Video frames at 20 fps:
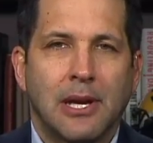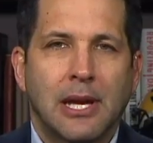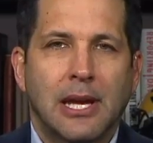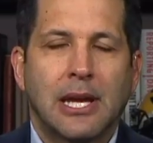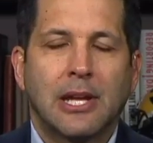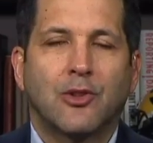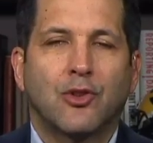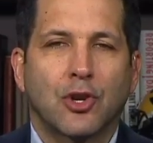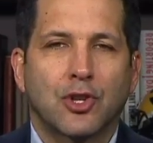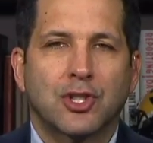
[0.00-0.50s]

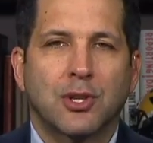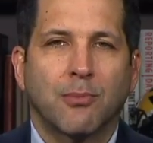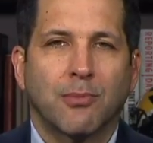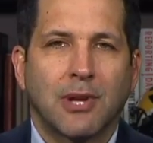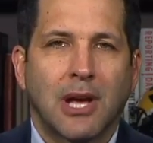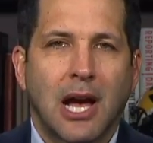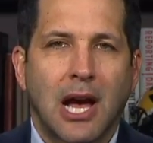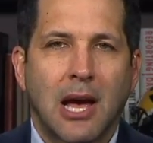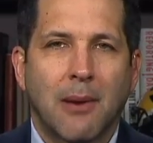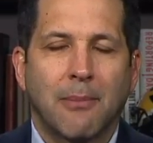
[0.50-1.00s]
He took some
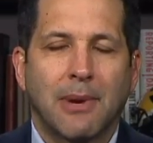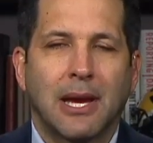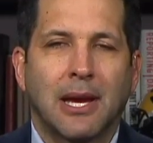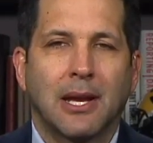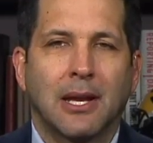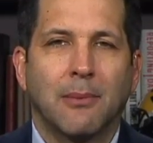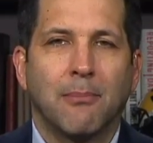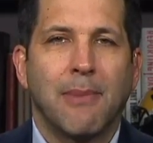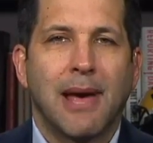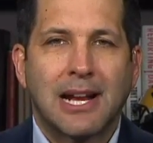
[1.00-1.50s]
time
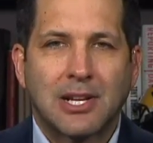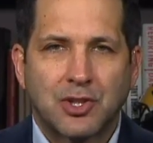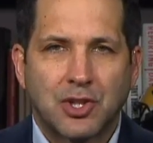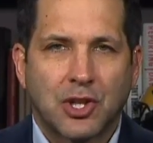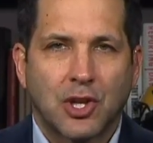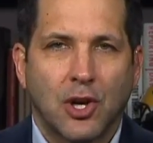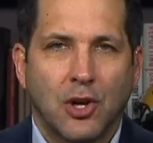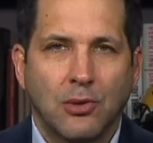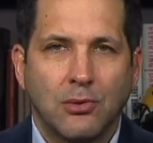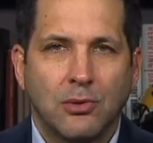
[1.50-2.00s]
in
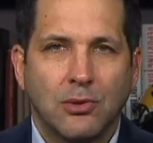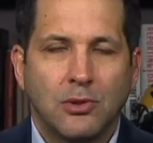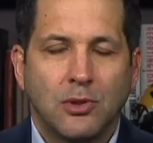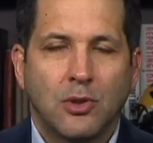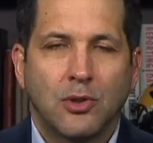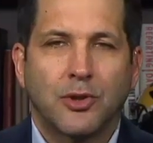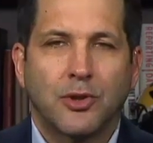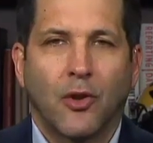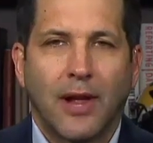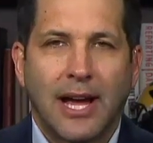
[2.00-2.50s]
Mexico
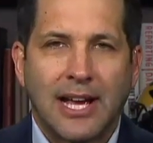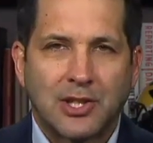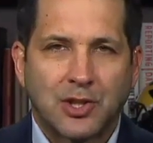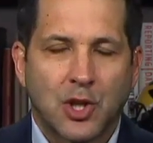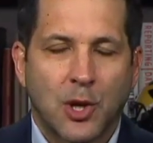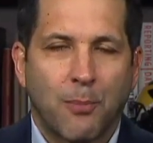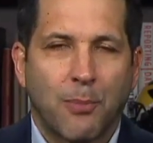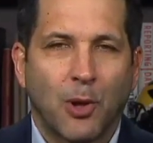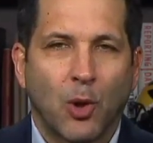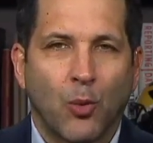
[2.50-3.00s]
the last
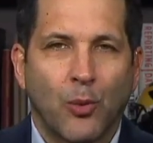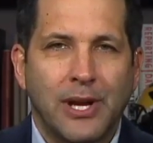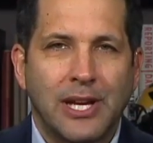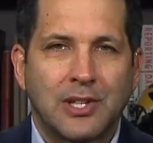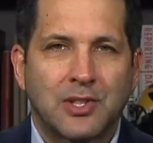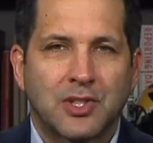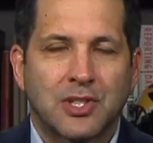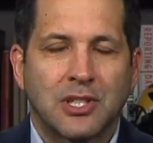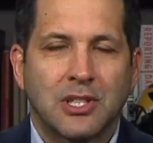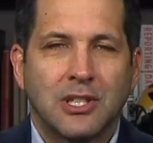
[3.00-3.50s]
couple of
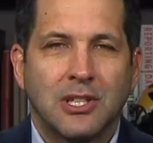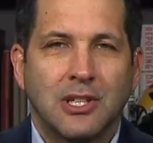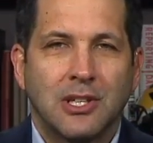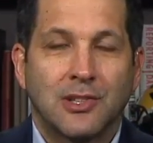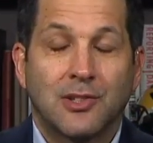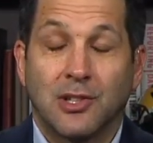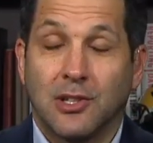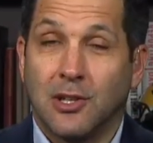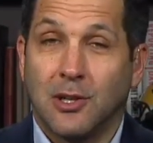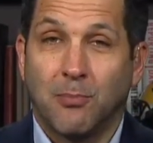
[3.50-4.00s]
weeks
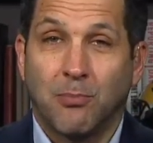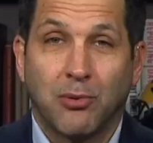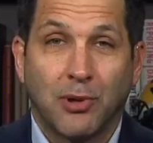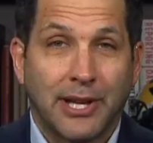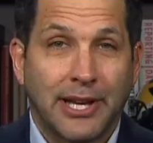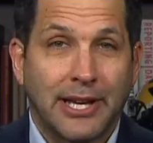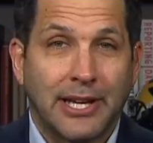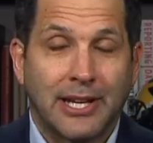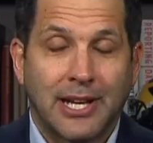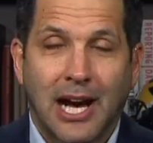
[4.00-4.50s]
to
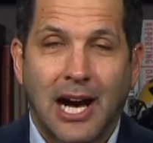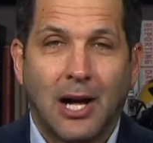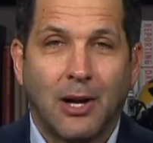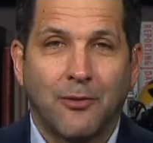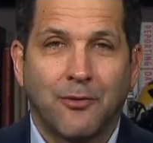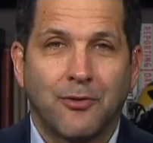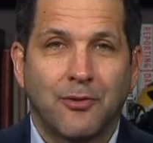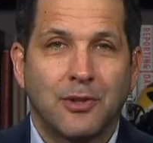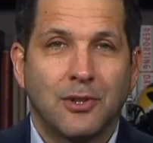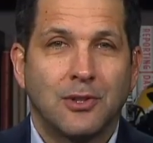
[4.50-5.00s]
play
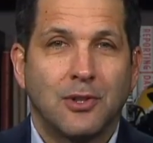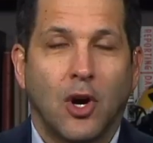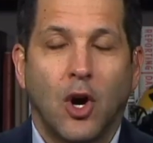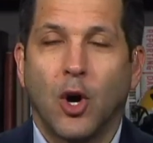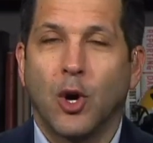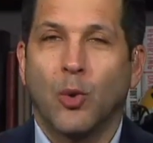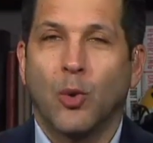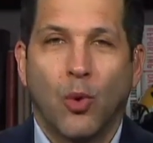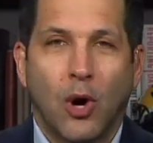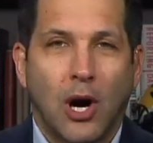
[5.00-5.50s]
golf,
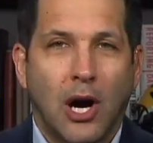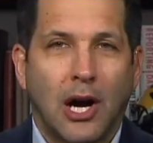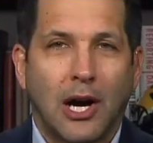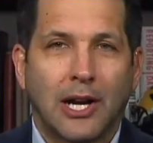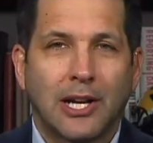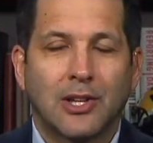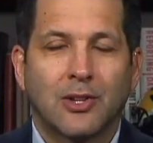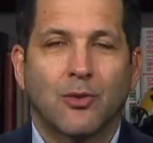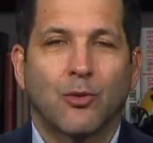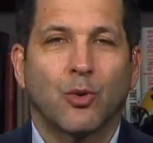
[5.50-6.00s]

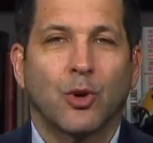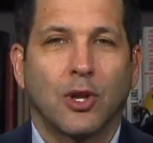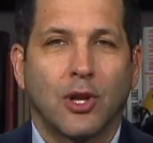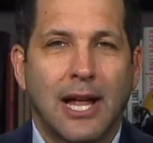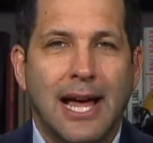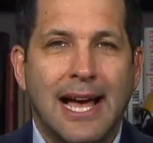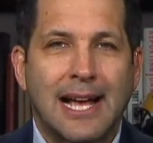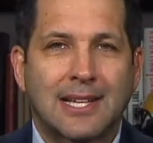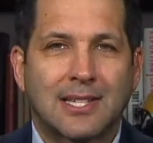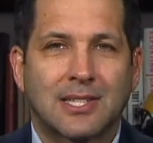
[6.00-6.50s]
unwind,
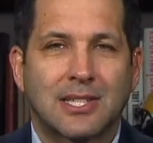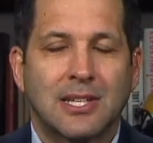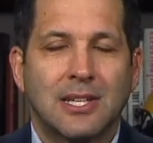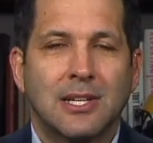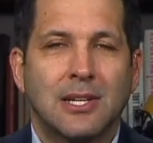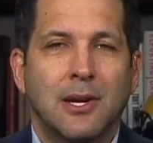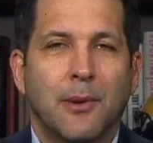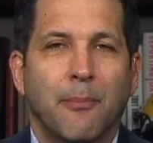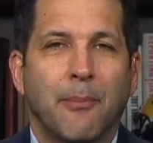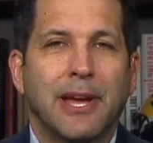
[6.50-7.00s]
relax,
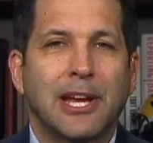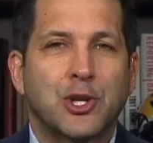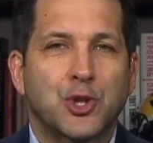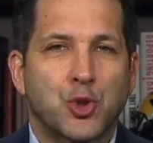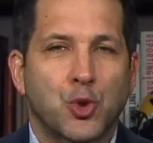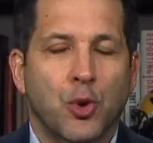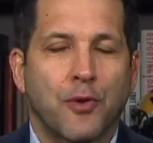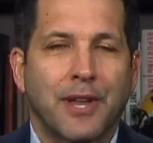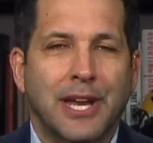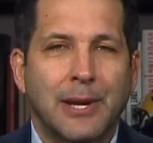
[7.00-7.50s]
make
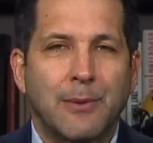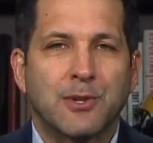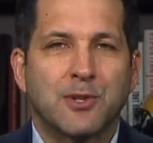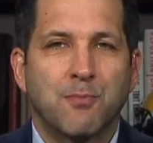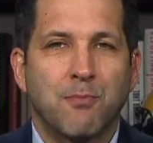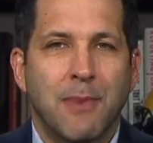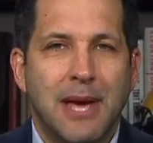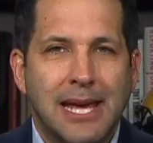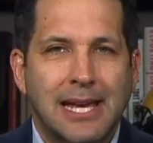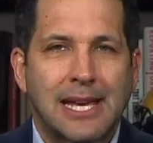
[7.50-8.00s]
sure that he was
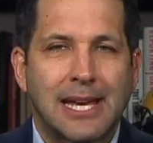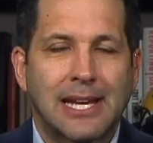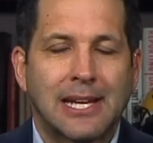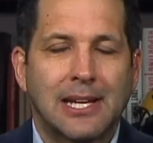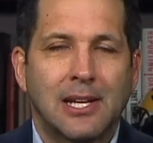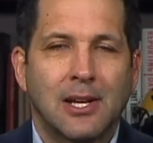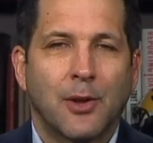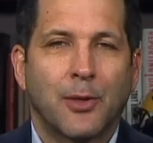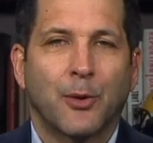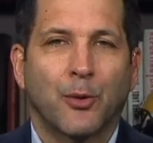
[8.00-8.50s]
making
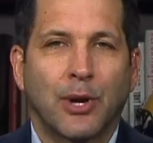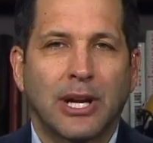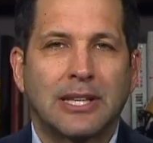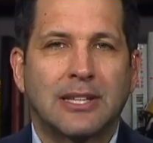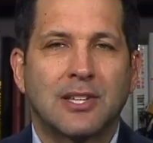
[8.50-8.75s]
the right